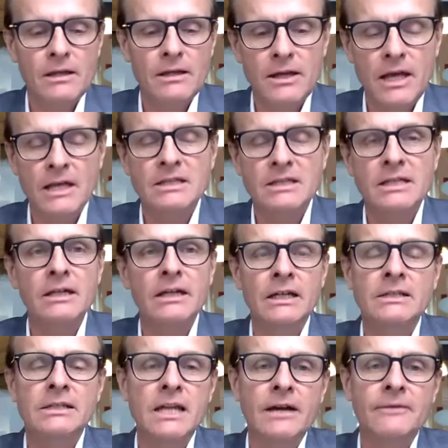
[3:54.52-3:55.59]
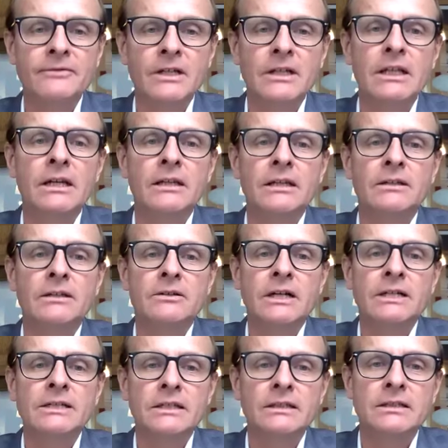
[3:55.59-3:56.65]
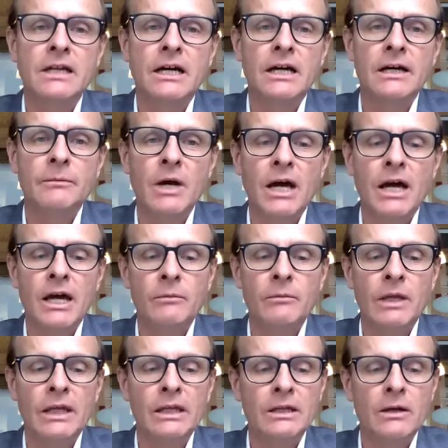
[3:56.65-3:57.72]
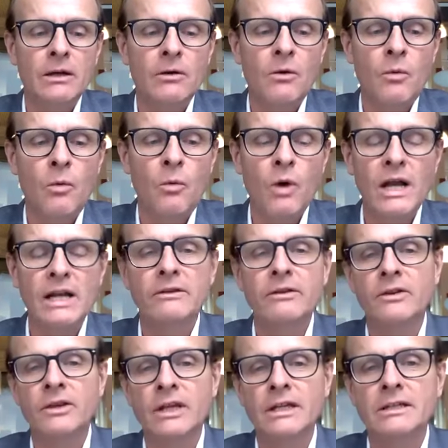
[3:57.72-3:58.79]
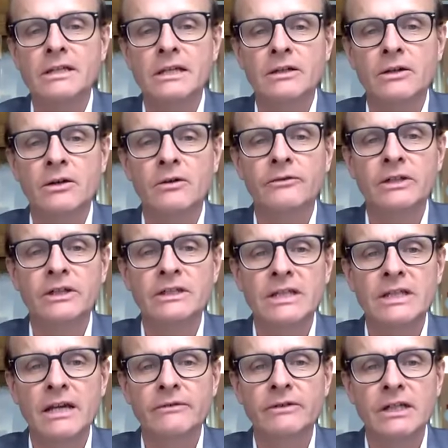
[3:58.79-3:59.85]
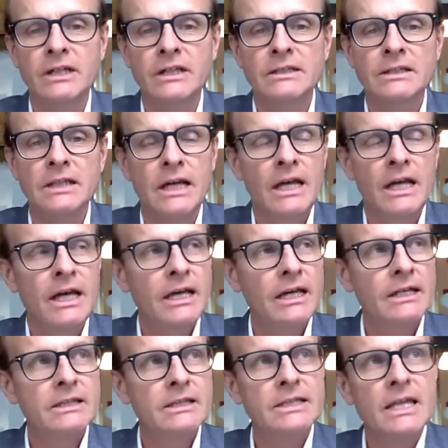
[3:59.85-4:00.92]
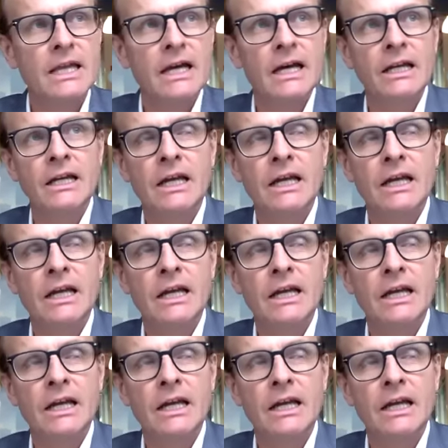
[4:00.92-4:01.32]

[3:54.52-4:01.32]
it's definitely an interesting time. I mean, one of the things that COVID has given us is that